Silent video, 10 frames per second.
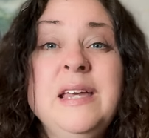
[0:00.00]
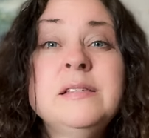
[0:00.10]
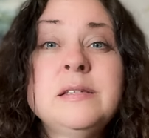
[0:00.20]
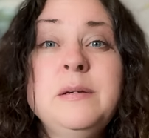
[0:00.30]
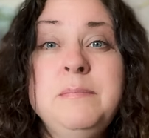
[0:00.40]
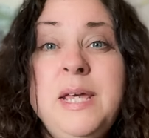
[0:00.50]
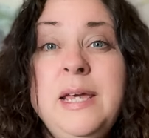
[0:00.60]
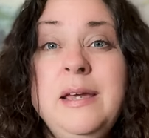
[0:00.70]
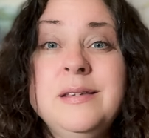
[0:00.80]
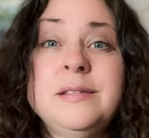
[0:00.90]
Is it
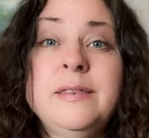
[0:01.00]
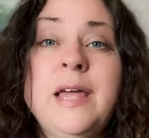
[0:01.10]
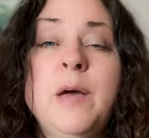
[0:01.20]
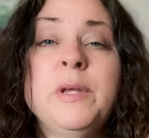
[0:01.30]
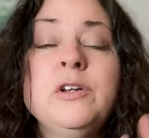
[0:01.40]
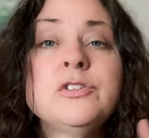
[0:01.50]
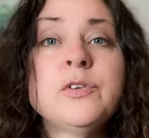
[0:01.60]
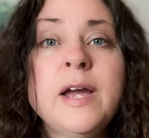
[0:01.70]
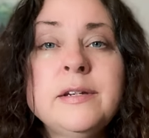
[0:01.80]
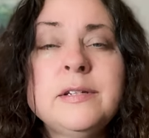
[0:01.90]
me? Is it them? And you're
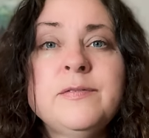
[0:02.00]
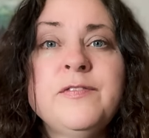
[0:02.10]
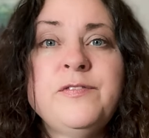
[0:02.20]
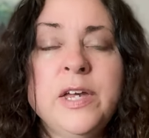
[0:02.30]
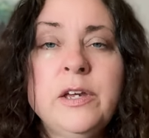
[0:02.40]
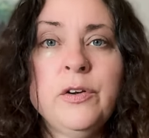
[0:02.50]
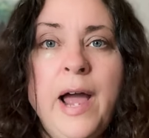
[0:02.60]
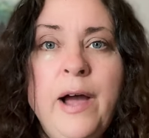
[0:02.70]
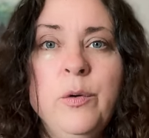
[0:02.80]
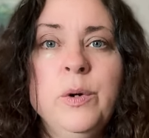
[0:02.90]
trying to figure
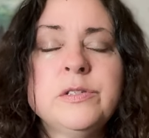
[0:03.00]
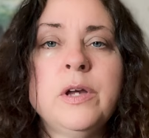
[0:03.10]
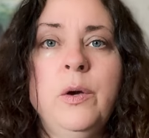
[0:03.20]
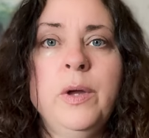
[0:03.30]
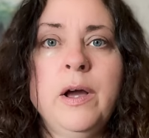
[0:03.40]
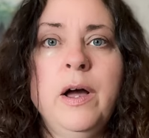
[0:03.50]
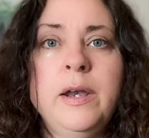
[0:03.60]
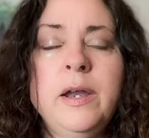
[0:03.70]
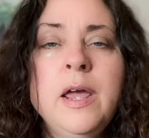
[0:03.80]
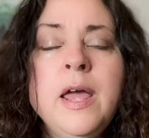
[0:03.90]
out what's going
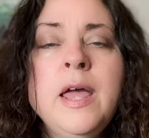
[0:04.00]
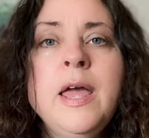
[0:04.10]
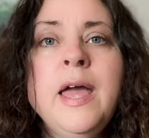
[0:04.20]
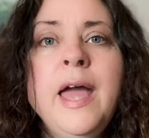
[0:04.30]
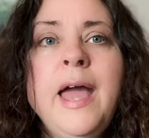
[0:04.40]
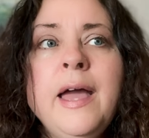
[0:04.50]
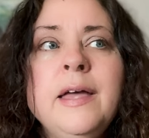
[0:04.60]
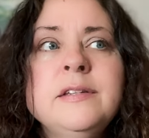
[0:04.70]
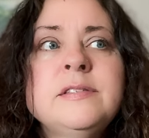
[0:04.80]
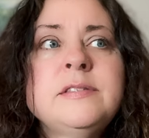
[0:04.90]
on.
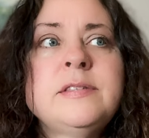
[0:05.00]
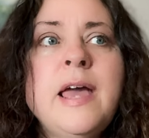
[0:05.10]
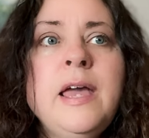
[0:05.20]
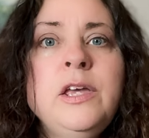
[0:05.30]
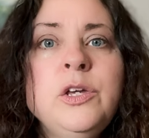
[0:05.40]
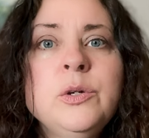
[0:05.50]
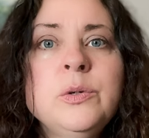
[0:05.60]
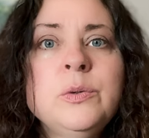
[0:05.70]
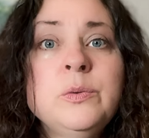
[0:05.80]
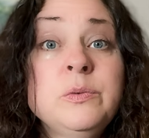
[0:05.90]
And say
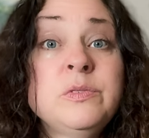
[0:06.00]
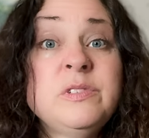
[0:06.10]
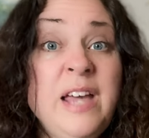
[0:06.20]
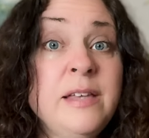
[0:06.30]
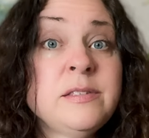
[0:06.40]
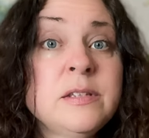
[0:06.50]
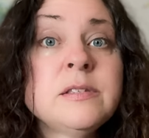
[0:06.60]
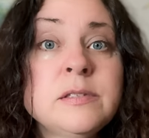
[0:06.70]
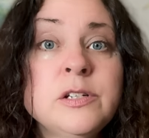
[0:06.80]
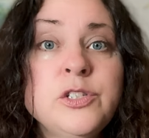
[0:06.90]
you test
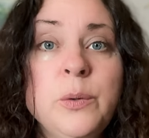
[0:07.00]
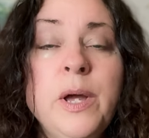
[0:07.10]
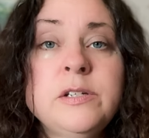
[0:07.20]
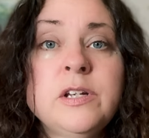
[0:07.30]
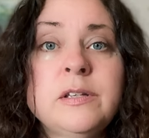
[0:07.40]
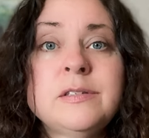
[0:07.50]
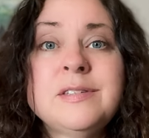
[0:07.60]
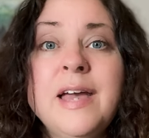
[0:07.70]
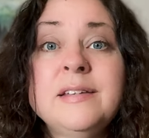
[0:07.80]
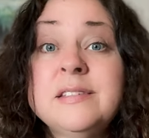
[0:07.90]
the situation.
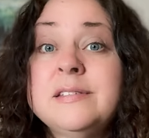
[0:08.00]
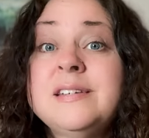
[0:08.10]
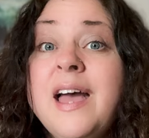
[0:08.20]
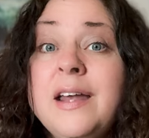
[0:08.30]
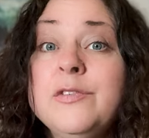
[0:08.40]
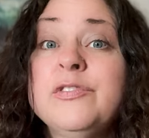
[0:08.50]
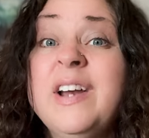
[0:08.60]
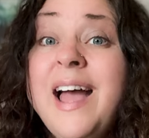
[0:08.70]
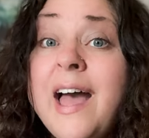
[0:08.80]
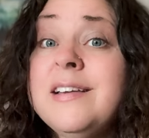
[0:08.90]
Say instead of
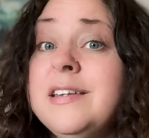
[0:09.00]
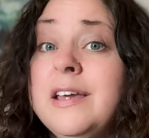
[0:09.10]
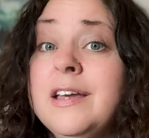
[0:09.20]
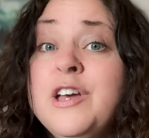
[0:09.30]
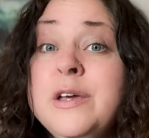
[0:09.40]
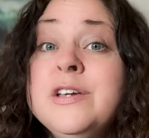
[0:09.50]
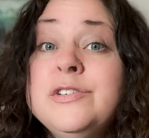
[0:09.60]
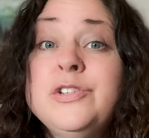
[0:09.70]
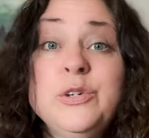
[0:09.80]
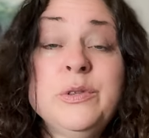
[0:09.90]
reacting
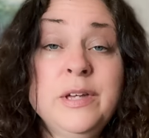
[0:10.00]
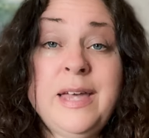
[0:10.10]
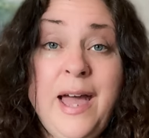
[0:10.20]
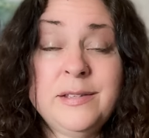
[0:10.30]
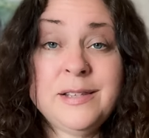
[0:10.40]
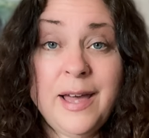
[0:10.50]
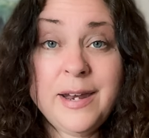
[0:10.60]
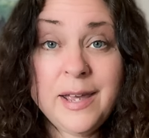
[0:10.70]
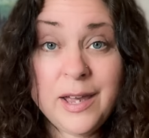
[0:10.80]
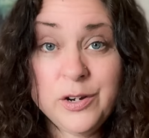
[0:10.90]
to the
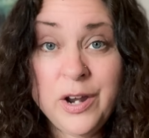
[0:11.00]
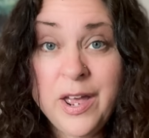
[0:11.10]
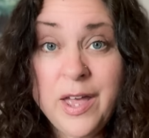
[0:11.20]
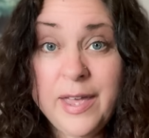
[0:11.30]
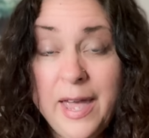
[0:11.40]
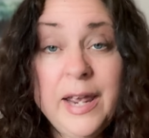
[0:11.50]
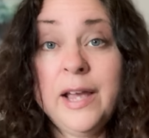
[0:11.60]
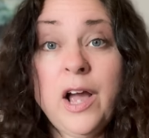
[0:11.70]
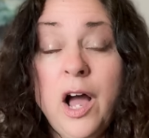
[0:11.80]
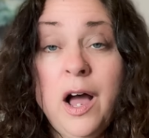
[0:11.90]
gaslighting and
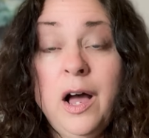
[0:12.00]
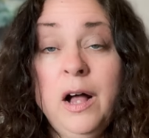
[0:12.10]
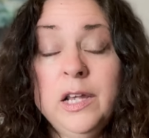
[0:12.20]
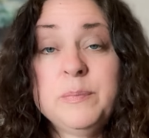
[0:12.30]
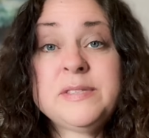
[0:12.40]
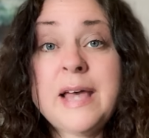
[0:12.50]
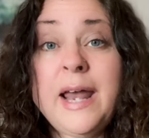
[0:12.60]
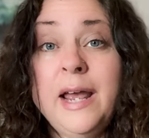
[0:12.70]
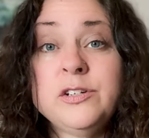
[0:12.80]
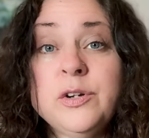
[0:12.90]
getting all
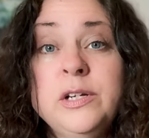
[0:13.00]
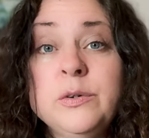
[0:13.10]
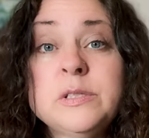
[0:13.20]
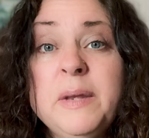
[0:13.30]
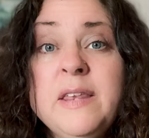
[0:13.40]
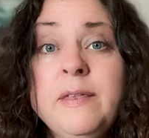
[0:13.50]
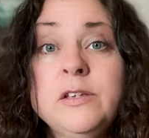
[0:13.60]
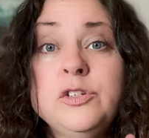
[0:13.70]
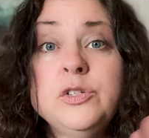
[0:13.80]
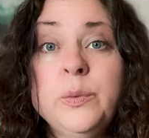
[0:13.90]
upset and trying to explain
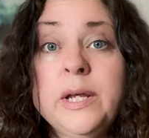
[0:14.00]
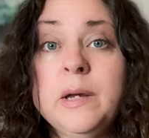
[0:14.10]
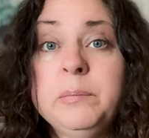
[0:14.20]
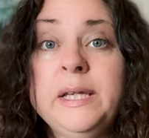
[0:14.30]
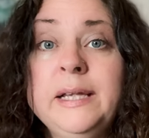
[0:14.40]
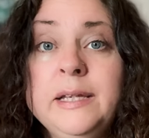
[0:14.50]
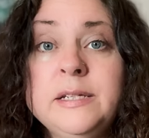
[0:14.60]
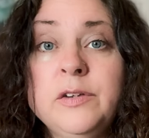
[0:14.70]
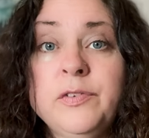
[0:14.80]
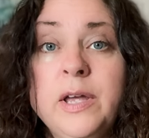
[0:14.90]
things, you do it completely
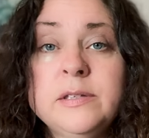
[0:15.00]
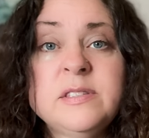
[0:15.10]
different.